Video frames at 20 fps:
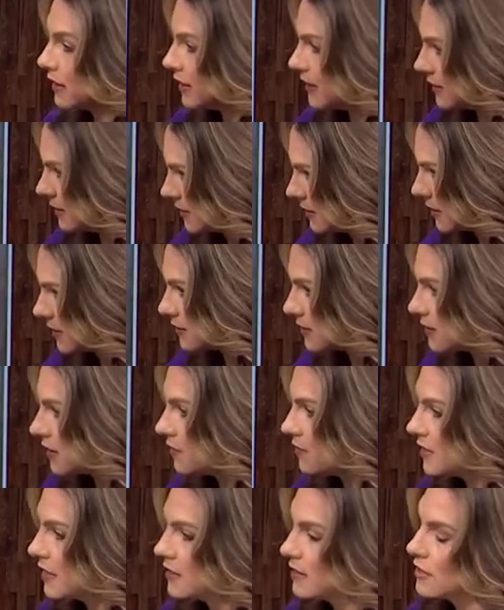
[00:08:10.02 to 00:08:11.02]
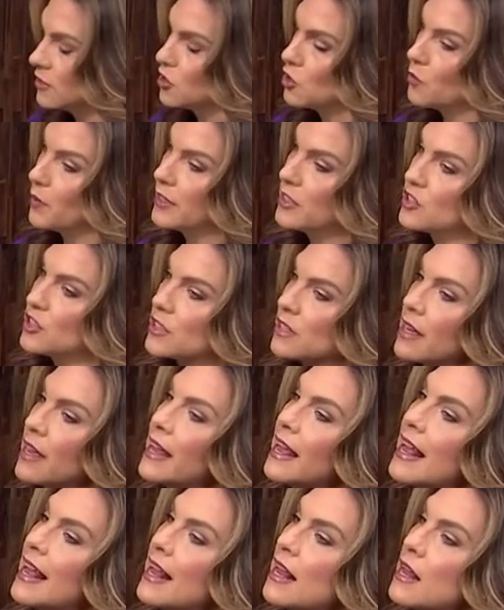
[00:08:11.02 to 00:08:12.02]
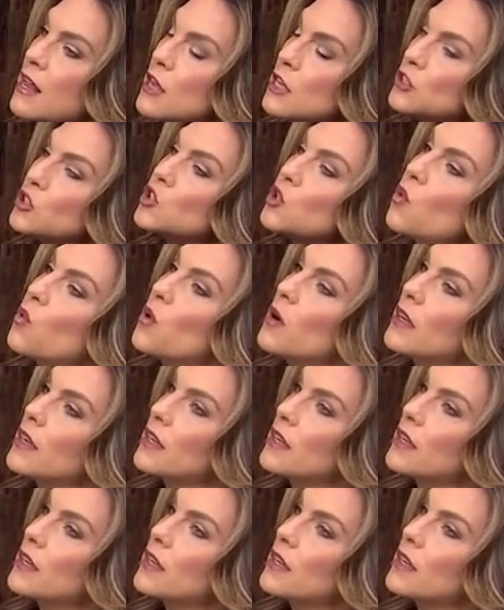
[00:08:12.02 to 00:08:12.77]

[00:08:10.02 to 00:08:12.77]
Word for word: instance of this situation. So